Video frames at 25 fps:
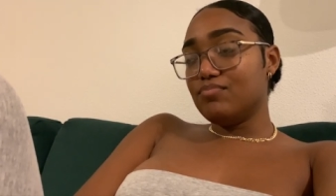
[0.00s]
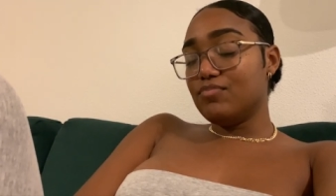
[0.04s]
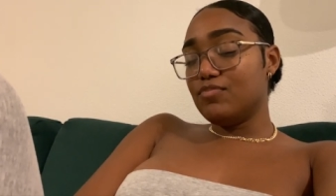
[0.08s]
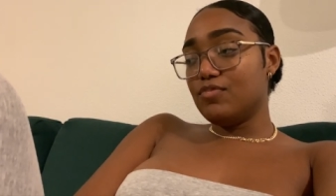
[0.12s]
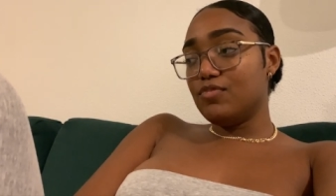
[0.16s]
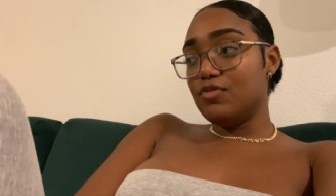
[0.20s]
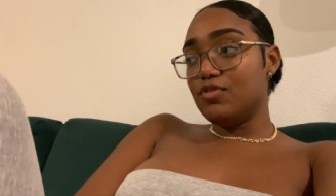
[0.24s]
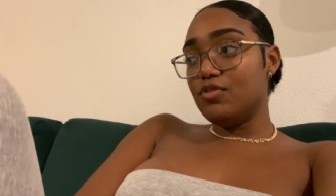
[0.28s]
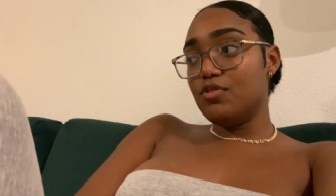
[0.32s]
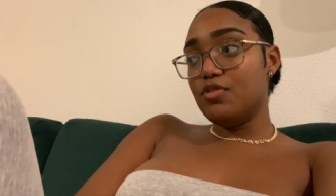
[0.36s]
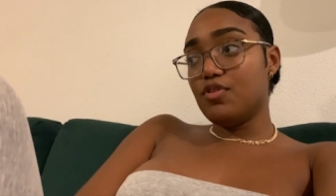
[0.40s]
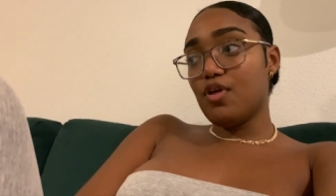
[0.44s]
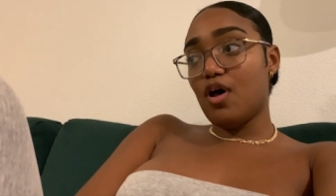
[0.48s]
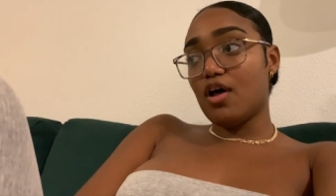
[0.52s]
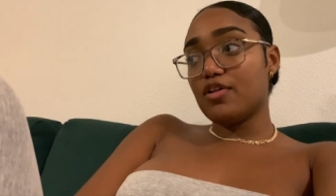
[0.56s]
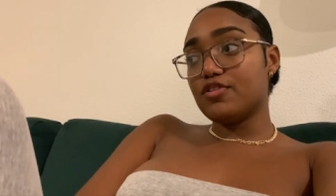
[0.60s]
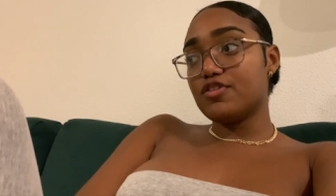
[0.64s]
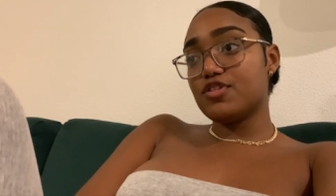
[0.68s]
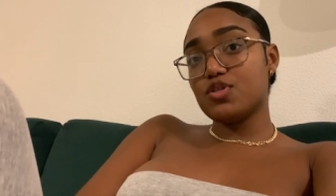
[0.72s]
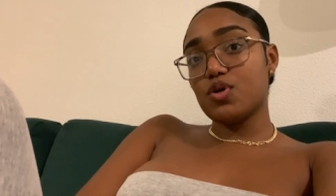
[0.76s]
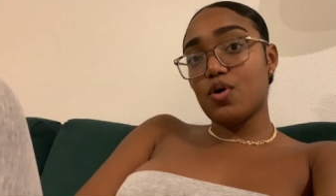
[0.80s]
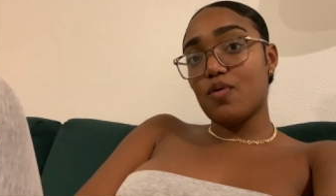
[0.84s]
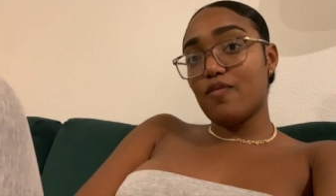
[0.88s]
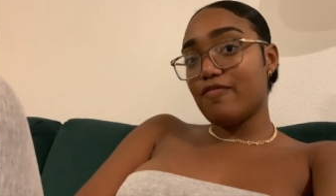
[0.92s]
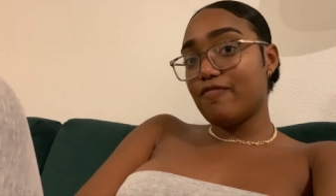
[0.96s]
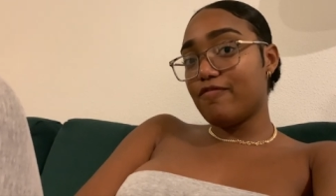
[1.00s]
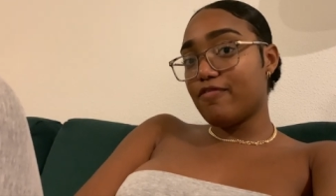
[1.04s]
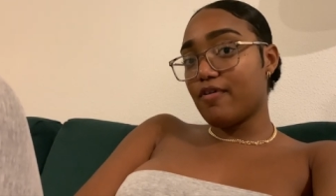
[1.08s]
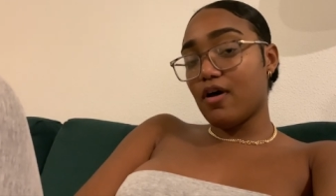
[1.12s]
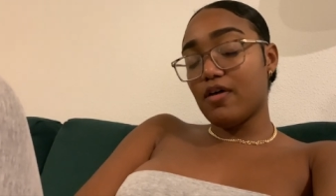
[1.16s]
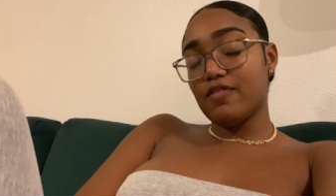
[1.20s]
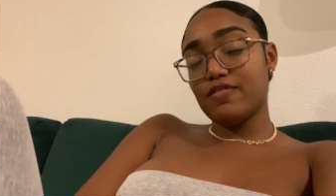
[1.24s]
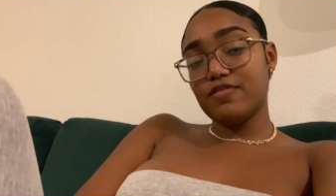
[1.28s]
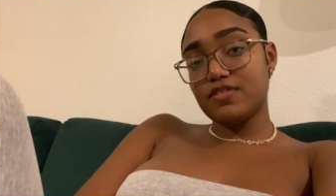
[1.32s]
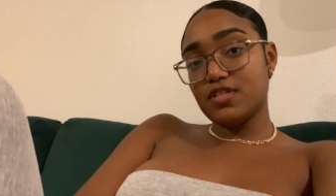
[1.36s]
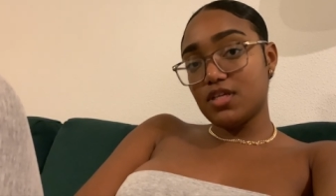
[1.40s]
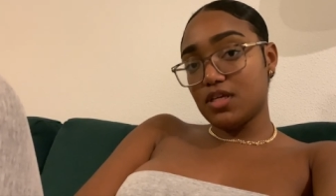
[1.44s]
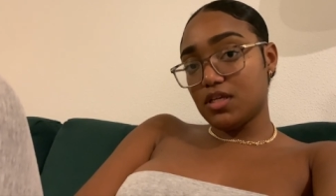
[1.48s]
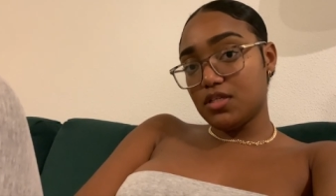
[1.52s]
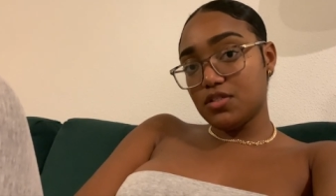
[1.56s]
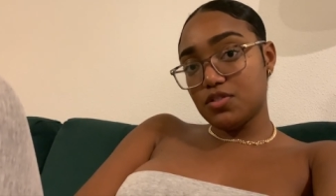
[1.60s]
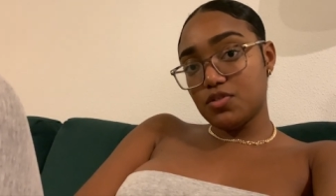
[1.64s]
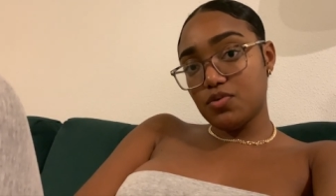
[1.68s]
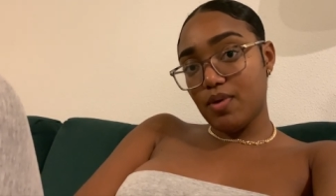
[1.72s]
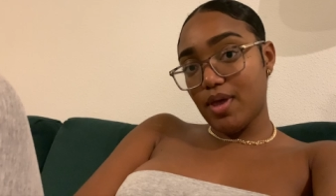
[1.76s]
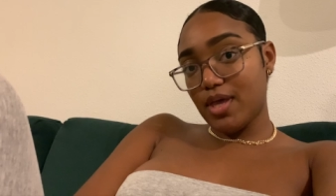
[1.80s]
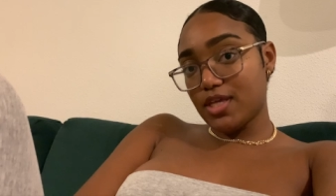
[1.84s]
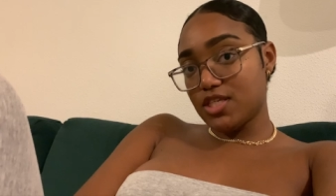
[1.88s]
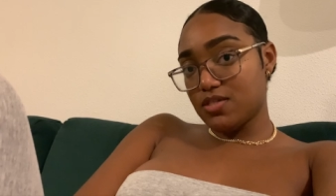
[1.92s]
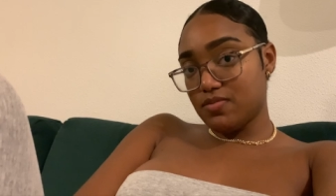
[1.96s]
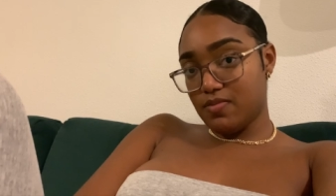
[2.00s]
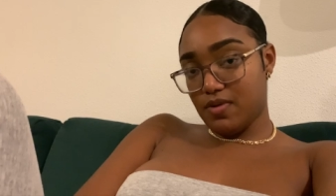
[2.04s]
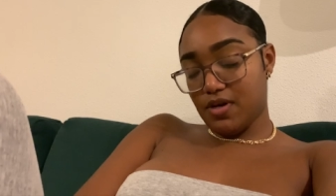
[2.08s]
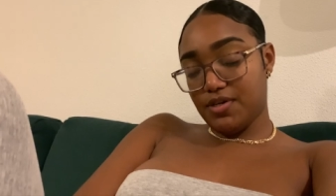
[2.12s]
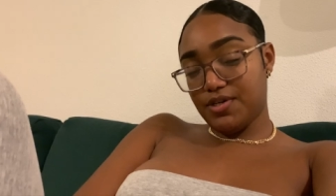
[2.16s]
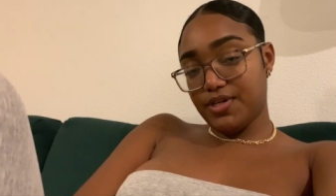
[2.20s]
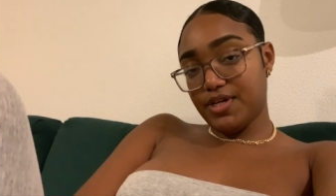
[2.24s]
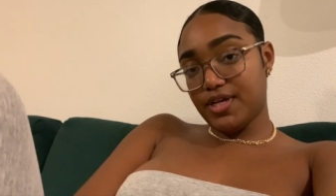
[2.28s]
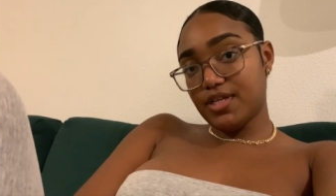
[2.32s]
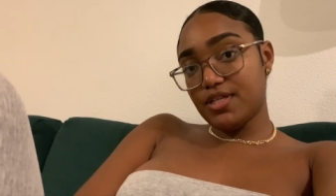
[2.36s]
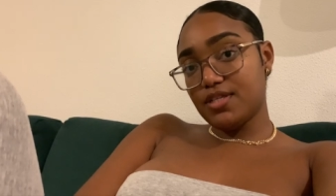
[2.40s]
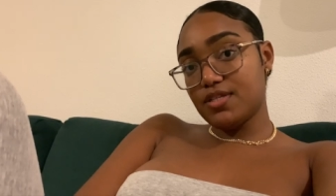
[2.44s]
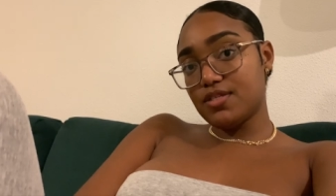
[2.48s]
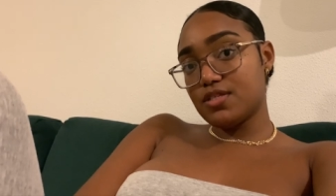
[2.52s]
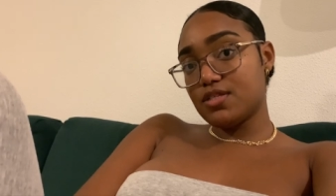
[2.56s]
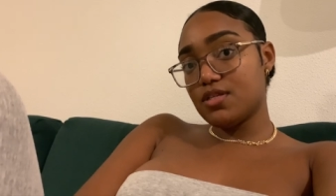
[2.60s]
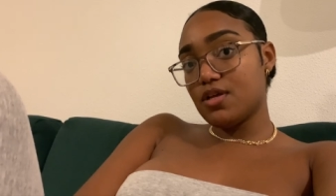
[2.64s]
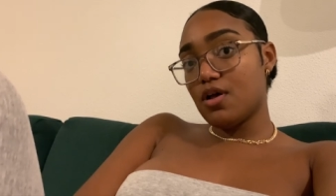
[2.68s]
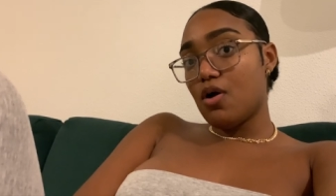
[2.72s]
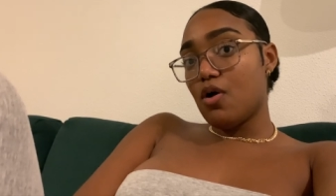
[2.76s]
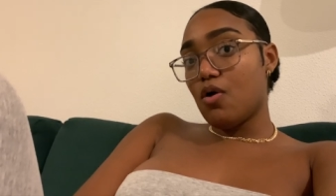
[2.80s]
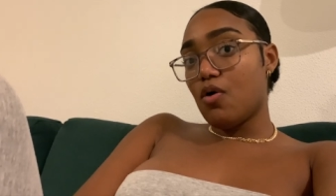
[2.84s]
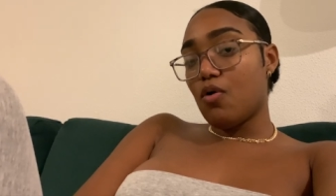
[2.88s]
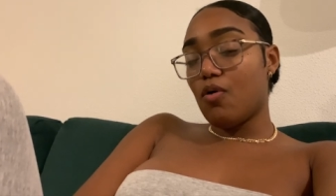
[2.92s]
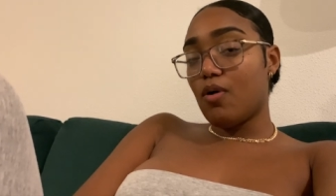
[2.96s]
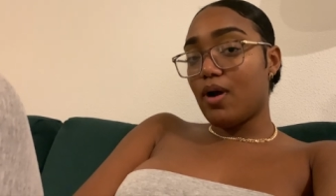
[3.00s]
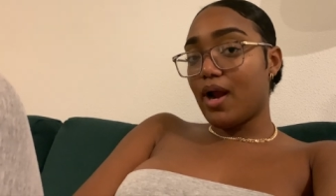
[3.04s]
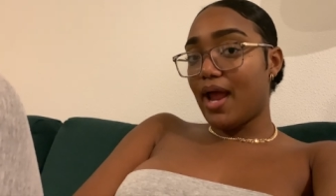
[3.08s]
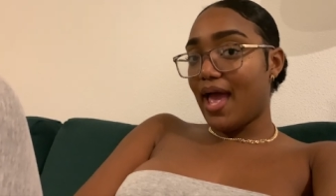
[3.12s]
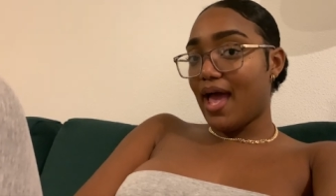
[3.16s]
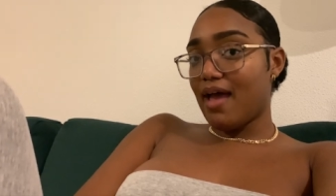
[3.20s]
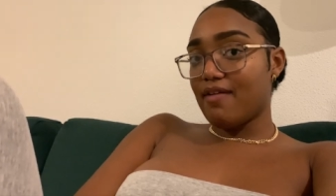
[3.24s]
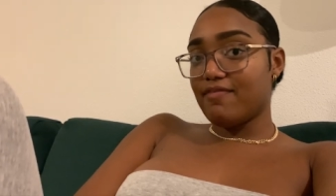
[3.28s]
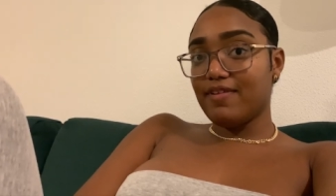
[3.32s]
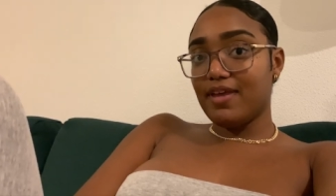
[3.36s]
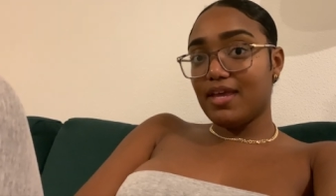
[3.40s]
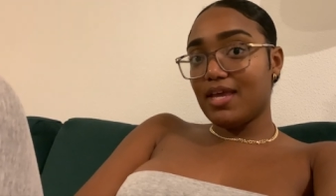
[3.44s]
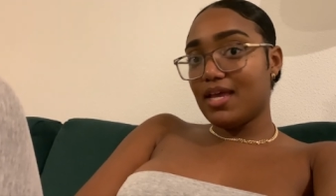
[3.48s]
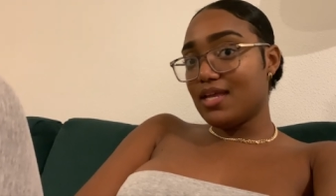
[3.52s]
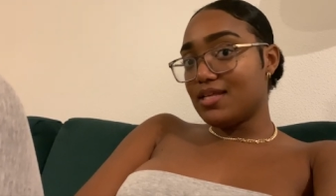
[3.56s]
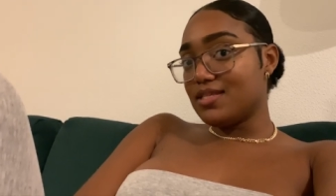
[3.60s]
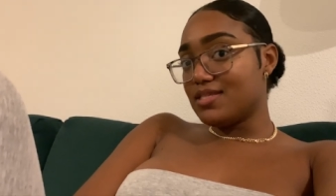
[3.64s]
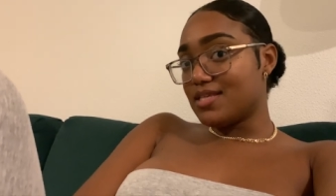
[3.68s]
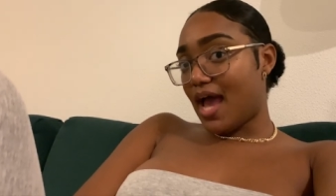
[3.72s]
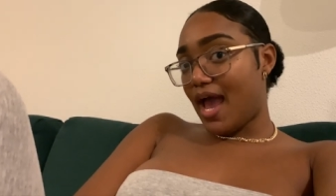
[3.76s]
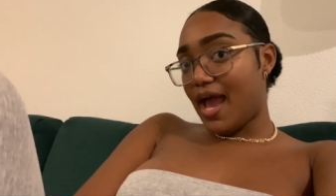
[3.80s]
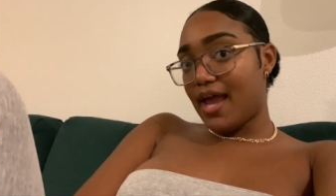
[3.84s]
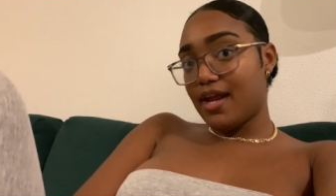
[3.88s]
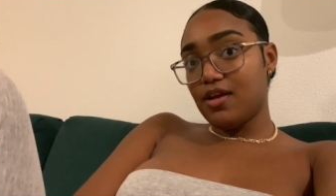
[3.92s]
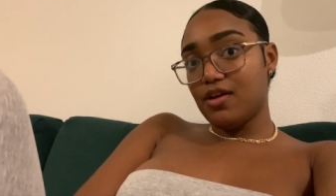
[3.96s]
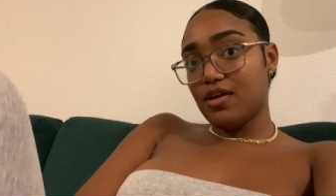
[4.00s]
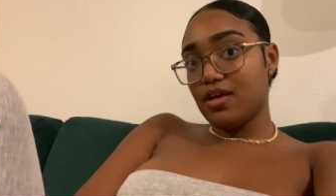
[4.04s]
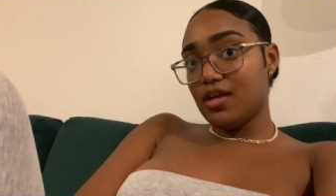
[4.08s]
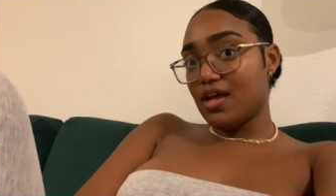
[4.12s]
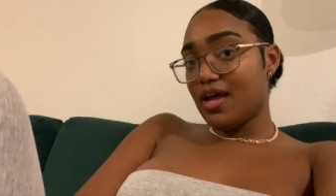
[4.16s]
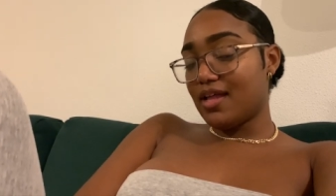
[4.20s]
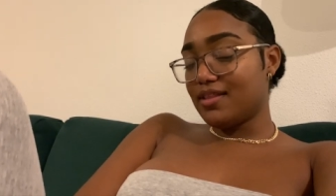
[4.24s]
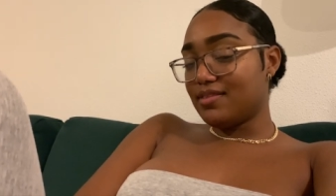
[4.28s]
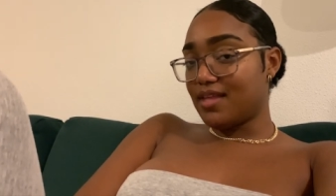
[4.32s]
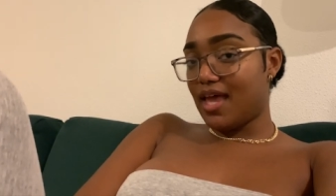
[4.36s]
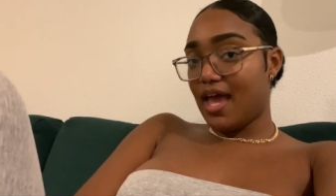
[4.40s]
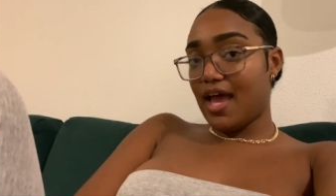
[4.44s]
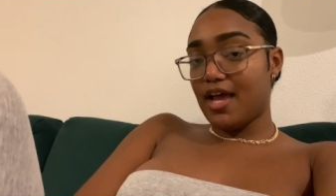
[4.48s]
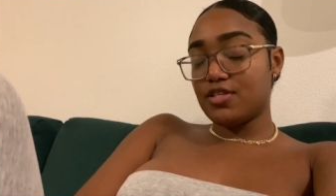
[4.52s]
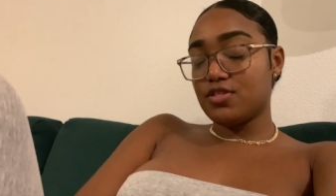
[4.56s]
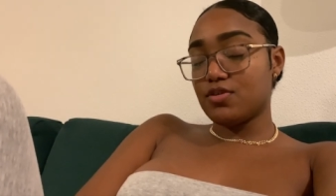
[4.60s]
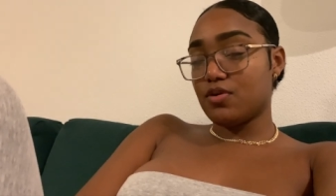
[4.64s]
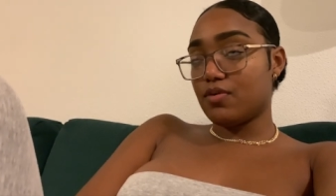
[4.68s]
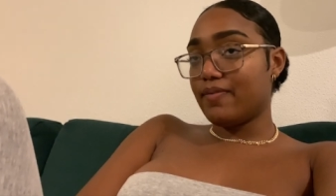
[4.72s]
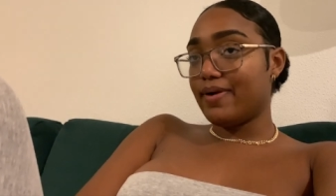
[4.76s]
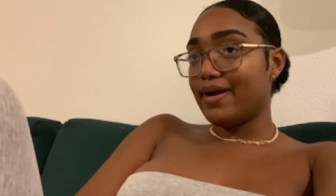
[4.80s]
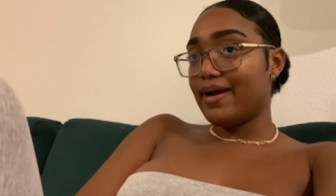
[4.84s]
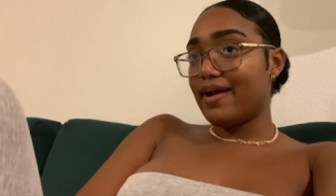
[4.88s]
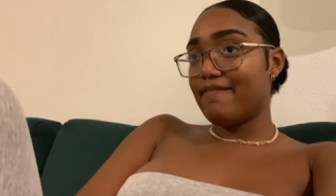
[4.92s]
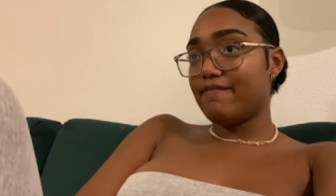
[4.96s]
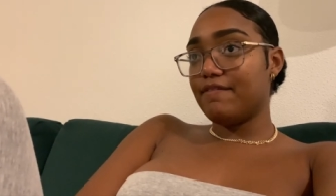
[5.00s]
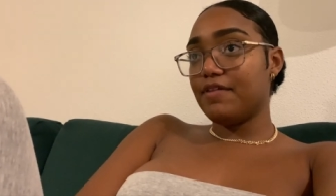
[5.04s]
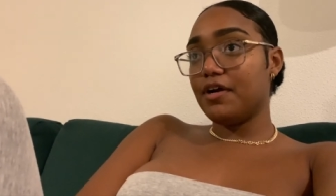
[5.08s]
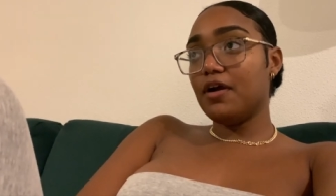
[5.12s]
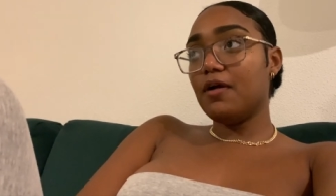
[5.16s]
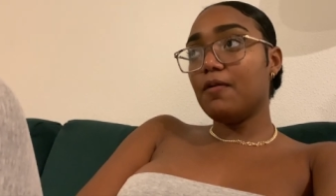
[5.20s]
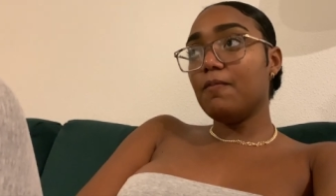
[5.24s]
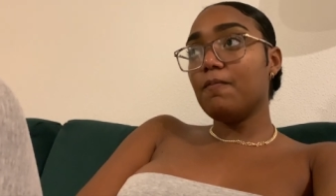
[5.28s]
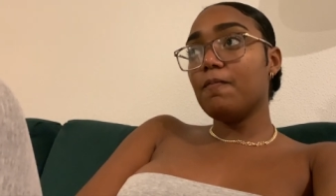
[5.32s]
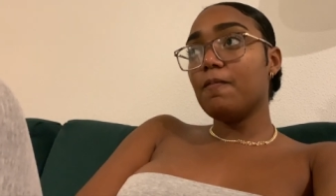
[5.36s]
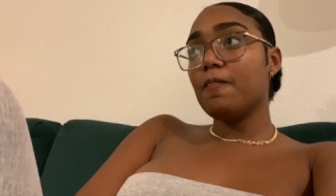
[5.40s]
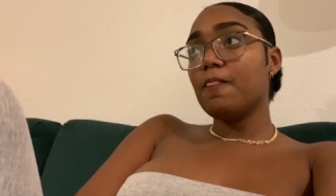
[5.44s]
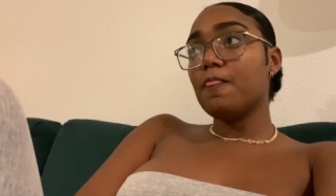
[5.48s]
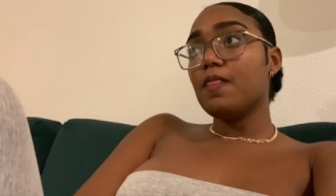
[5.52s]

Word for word: not so fun thing to experience or having anxiety attacks or whatever